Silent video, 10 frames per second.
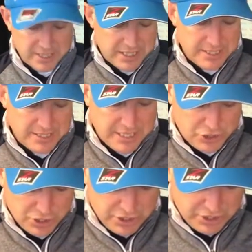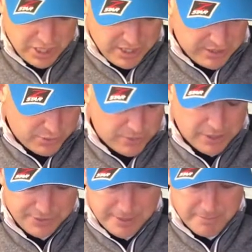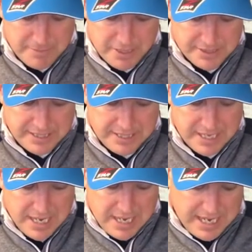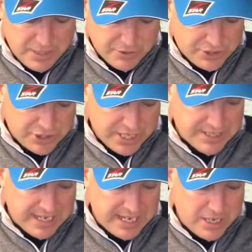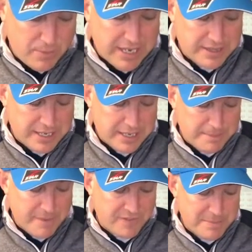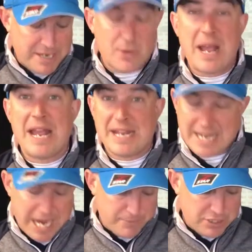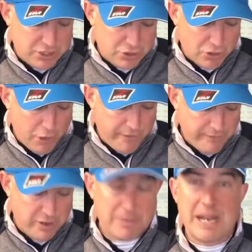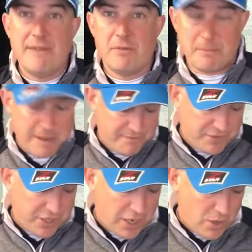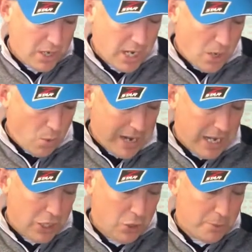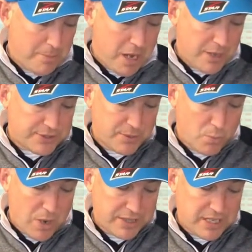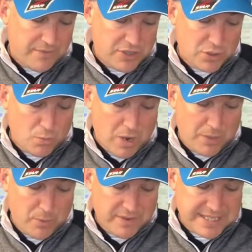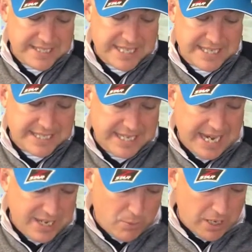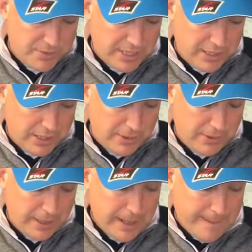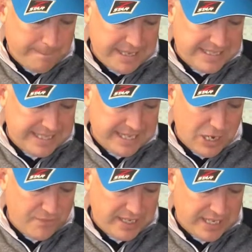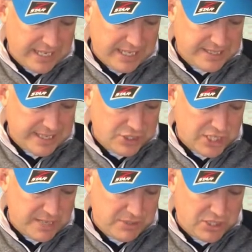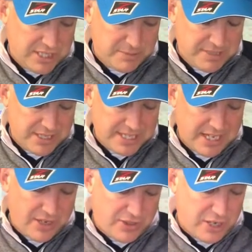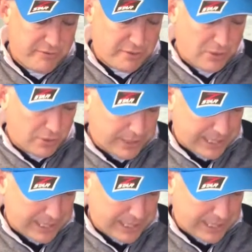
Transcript: conditions. So well done, Martin. And on Sunday, we had the monthly medal and captain's trophy replay from a month ago, where Luke Marsden won Division 1 with a 68. Well done, Luke, beating Kelvin Gillies and Jamie Chisholm in the second and third on